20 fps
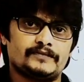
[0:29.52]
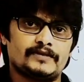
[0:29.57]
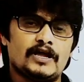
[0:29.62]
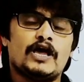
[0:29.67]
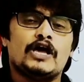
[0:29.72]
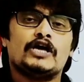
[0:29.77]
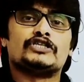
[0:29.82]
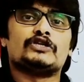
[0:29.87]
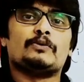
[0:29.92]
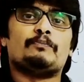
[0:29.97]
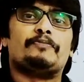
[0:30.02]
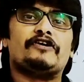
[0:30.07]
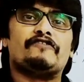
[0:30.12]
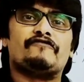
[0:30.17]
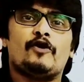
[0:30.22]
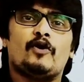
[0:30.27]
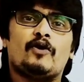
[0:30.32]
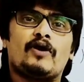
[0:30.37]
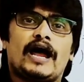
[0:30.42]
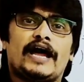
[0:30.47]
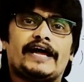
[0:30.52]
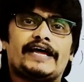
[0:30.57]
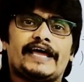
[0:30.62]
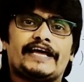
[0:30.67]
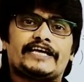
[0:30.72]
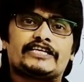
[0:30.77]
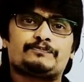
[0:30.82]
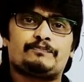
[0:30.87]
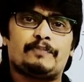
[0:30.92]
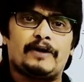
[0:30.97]
So before I
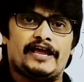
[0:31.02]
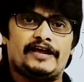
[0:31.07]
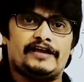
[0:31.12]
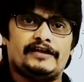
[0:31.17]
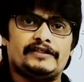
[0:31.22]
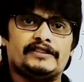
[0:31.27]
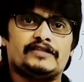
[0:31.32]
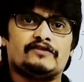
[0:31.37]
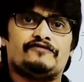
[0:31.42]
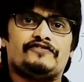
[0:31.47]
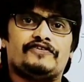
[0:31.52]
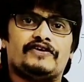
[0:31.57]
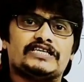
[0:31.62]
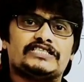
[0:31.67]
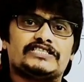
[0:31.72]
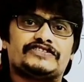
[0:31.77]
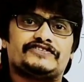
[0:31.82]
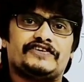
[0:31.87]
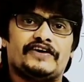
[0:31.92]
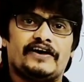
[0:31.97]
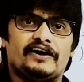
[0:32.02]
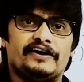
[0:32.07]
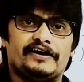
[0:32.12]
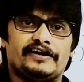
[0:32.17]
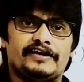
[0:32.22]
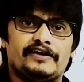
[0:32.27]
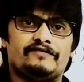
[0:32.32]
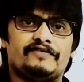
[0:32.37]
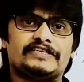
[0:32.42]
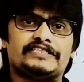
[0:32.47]
explain the first theory,
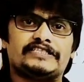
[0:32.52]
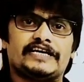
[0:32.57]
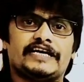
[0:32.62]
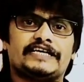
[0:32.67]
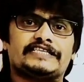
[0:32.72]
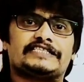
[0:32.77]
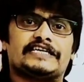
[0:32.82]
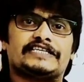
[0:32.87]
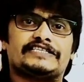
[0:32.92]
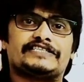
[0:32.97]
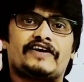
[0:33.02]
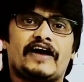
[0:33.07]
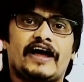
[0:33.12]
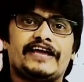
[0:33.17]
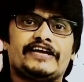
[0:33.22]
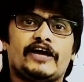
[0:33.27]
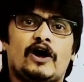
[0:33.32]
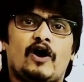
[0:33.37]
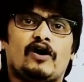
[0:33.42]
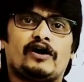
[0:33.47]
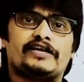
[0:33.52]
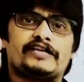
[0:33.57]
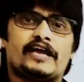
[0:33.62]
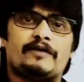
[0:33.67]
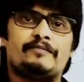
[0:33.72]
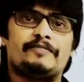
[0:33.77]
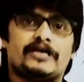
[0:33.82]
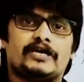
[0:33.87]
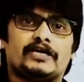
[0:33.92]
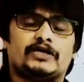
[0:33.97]
which is the dry or
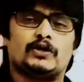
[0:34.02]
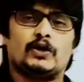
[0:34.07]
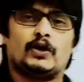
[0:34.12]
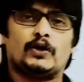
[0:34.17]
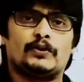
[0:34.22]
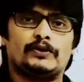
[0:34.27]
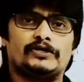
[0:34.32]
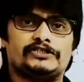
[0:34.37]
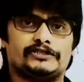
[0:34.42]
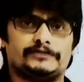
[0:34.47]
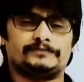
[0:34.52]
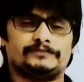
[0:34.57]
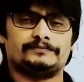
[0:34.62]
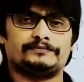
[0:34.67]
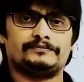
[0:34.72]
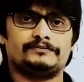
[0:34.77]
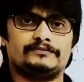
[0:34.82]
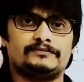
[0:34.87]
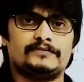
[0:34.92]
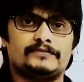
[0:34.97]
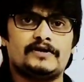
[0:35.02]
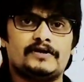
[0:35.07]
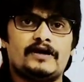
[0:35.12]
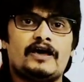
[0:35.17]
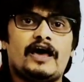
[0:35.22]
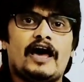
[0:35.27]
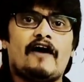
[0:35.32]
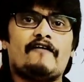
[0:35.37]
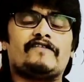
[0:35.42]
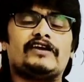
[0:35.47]
chemical corrosion,
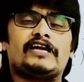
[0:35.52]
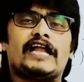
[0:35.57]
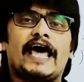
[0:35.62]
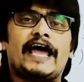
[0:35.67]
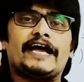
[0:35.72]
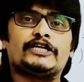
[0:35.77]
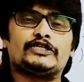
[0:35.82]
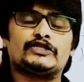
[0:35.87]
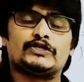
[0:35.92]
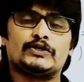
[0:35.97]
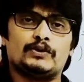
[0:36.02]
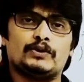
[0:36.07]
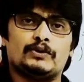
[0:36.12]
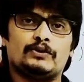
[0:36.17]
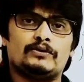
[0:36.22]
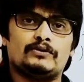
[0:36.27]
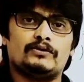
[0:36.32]
I would like to